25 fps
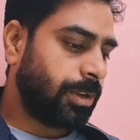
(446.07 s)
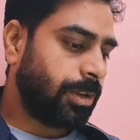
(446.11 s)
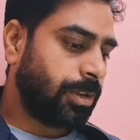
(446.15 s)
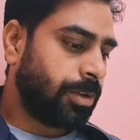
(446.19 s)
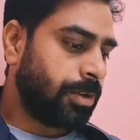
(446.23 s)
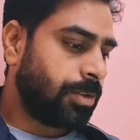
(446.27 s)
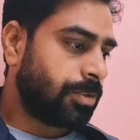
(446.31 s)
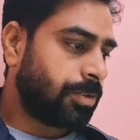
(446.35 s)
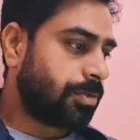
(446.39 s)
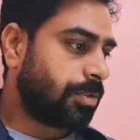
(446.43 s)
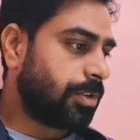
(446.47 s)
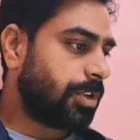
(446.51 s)

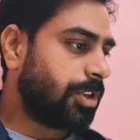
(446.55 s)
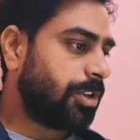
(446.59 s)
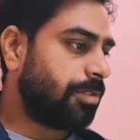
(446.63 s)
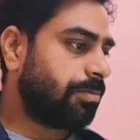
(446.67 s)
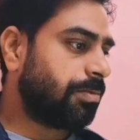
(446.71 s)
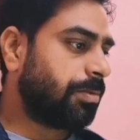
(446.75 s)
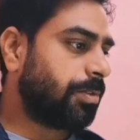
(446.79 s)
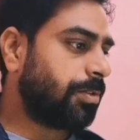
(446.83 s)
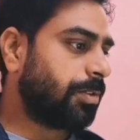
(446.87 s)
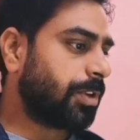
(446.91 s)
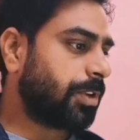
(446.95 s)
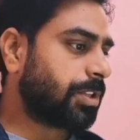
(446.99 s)
So if
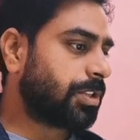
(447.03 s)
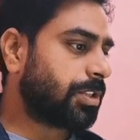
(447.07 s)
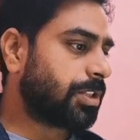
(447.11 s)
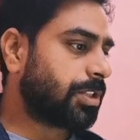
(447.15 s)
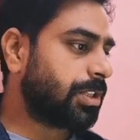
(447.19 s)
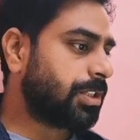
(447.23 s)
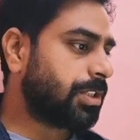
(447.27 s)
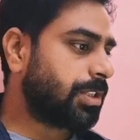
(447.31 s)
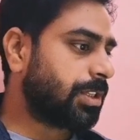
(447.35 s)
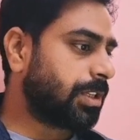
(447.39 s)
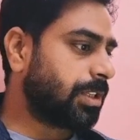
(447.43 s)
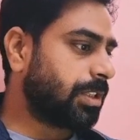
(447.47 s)
you are
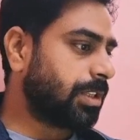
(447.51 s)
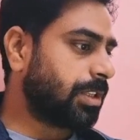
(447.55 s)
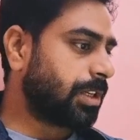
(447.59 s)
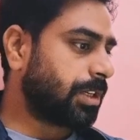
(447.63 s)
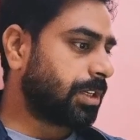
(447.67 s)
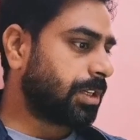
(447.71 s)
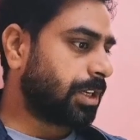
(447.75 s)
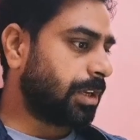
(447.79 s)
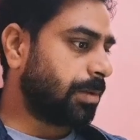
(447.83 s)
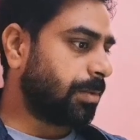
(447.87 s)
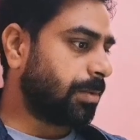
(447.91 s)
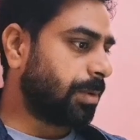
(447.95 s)
changing in the
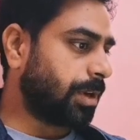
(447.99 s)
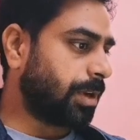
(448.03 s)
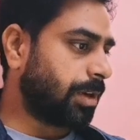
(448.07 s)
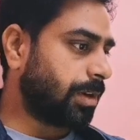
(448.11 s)
table,